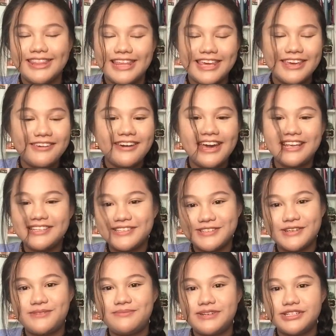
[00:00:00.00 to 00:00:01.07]
thank you guys
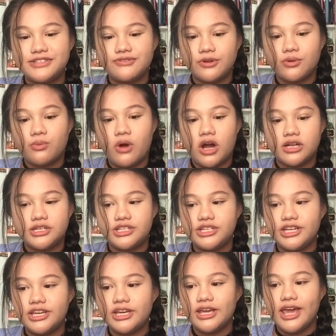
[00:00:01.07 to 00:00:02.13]
so much for
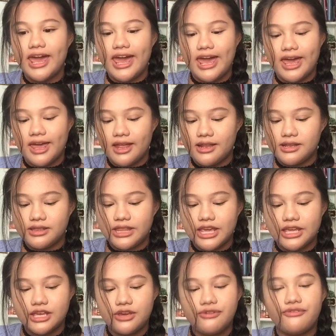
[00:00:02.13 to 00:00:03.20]
watching, and
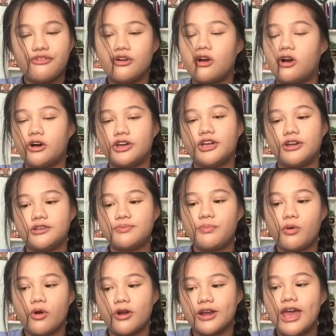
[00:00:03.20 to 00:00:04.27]
thank you for all your
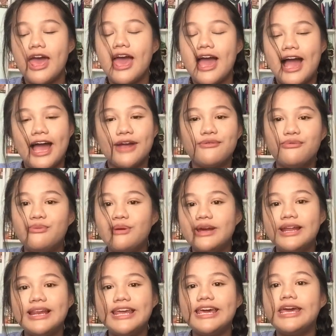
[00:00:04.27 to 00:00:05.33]
support. I
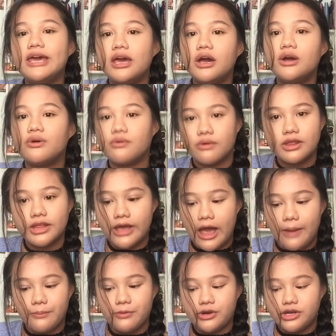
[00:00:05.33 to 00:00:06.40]
really, really
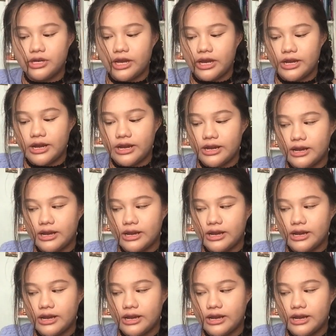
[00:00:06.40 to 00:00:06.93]
appreciate